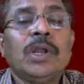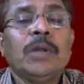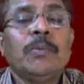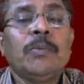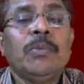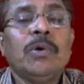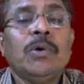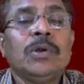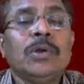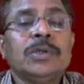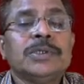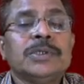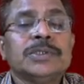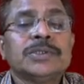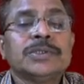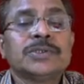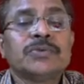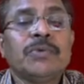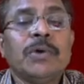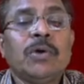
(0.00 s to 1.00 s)
upon
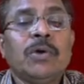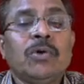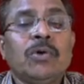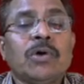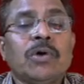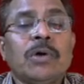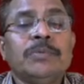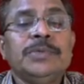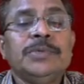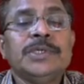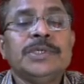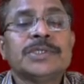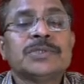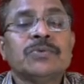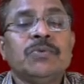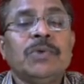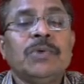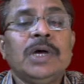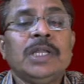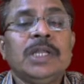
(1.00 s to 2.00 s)
square root of this
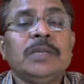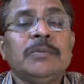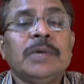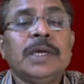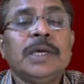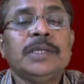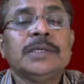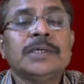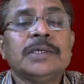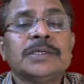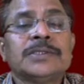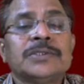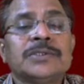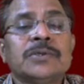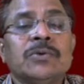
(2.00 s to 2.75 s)
1 minus